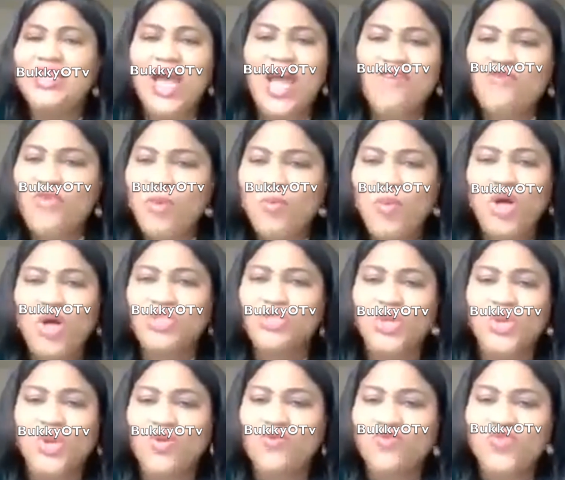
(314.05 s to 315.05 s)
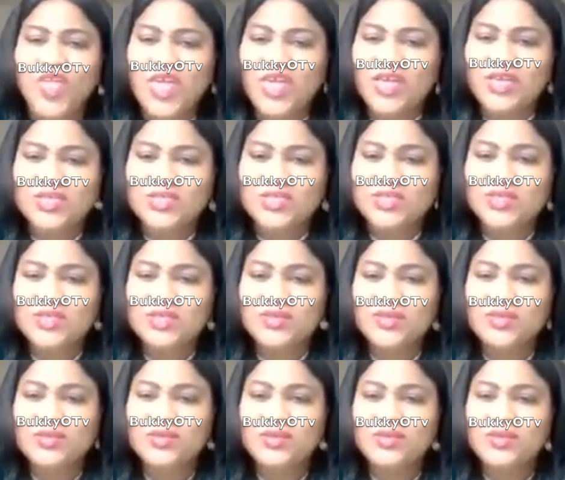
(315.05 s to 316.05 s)
they die from all sorts of
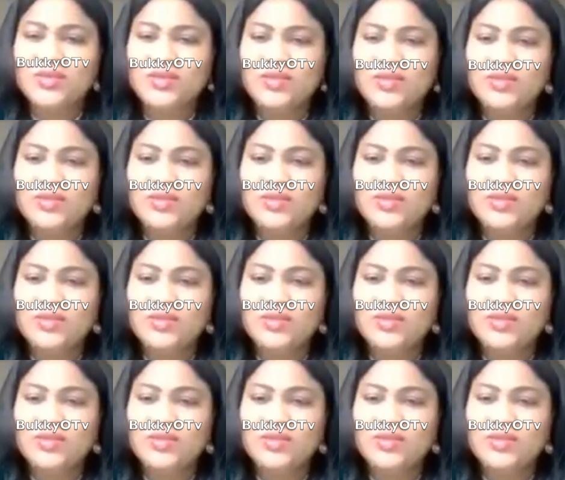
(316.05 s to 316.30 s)
things.